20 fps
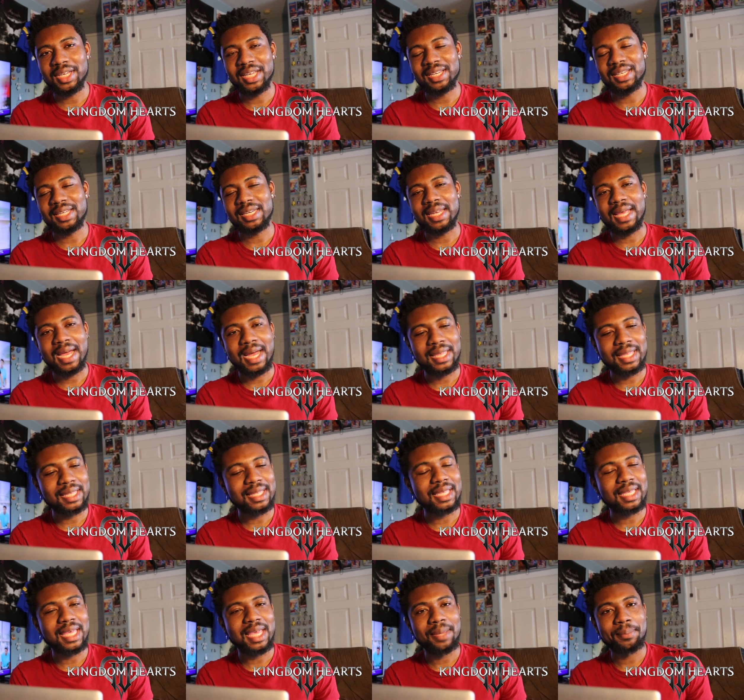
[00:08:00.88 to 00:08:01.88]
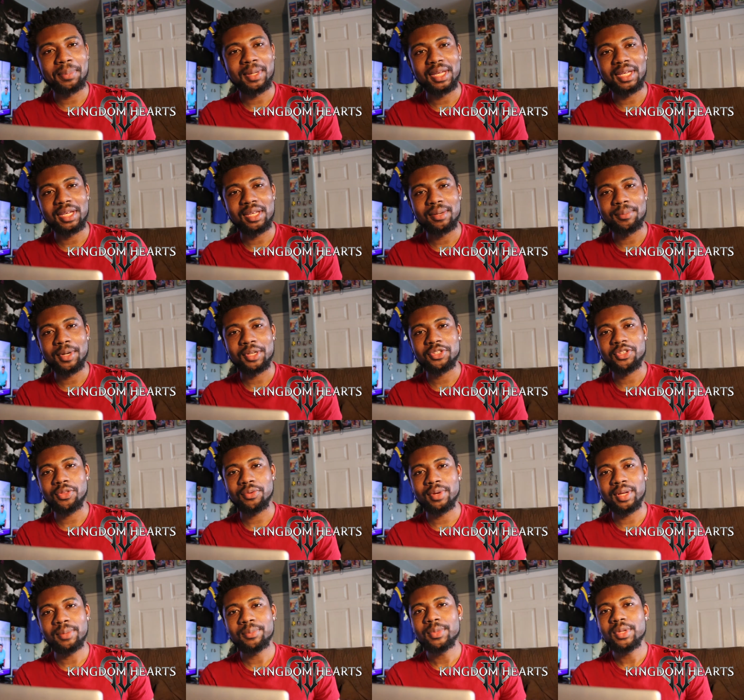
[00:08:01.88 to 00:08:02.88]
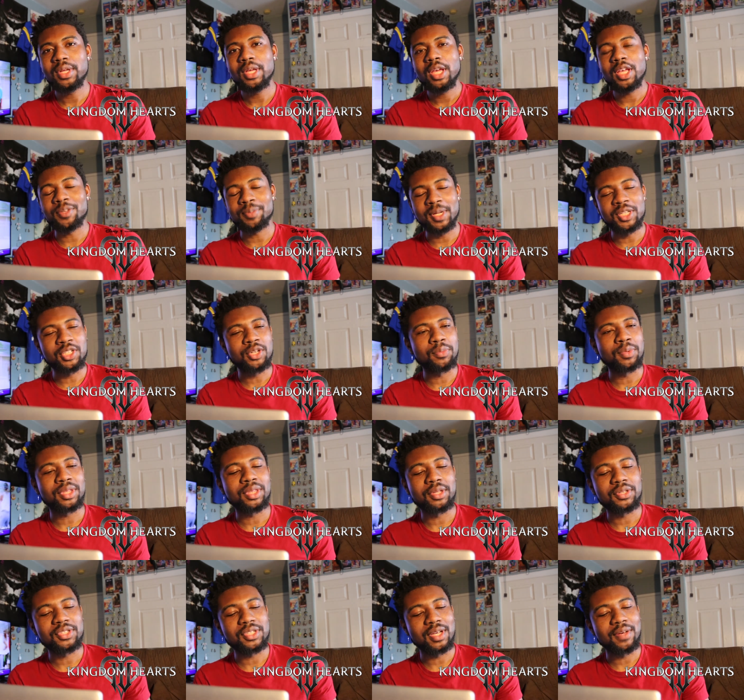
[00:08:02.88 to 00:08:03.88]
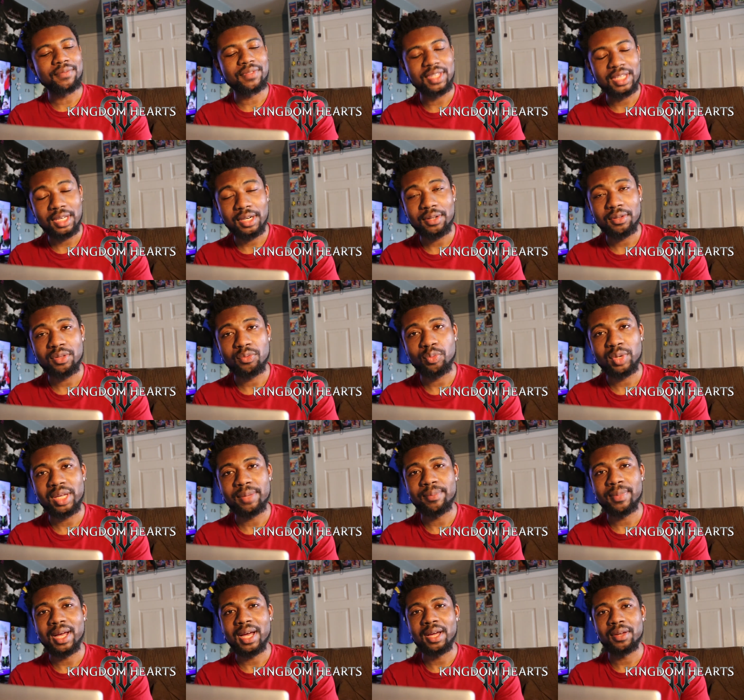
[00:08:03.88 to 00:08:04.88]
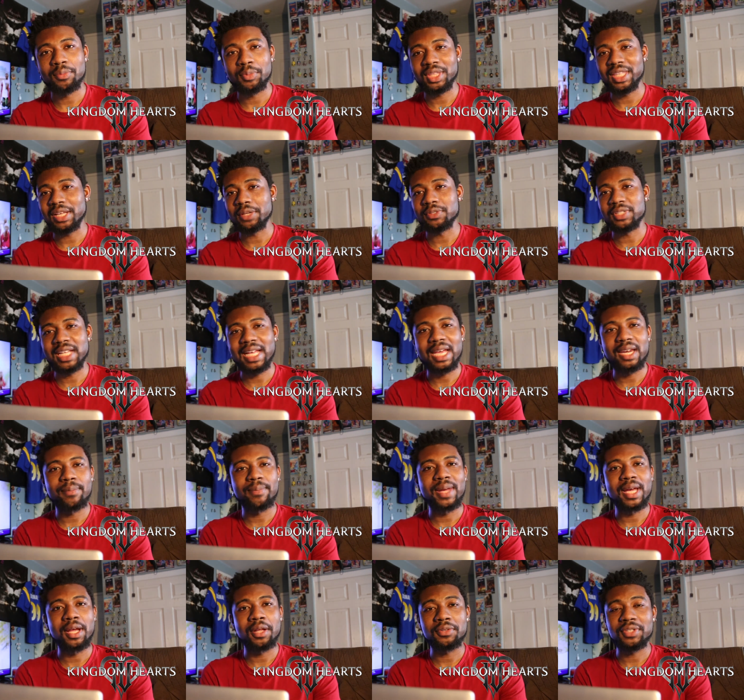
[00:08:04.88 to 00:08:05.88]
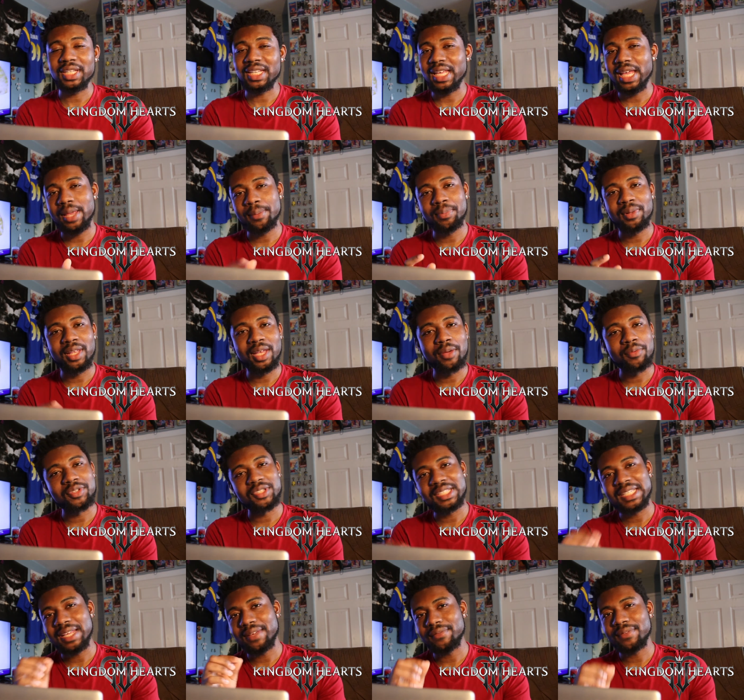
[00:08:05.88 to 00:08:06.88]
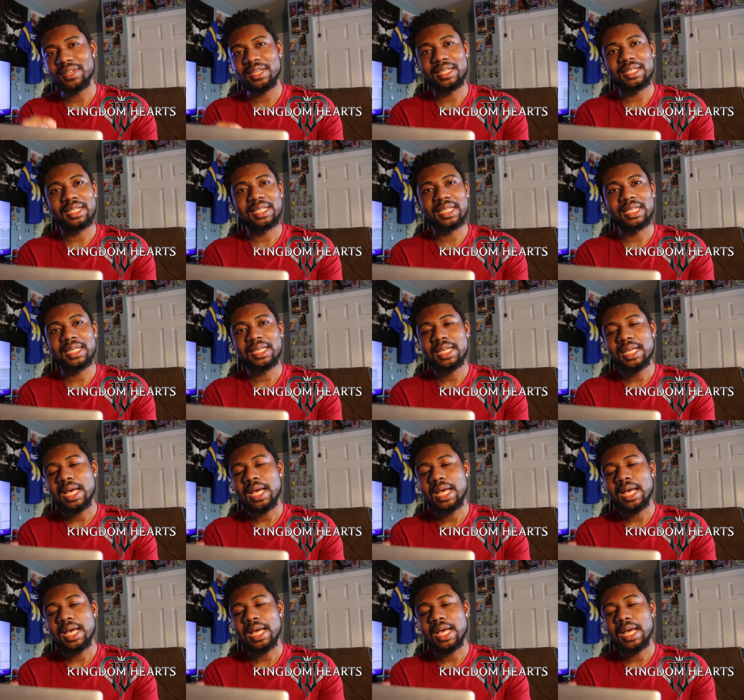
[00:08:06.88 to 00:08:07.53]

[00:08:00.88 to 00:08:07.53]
can deny that the gameplay in Kingdom Hearts 3, especially with the stuff they did in the Remind with those data battles, the gameplay was definitely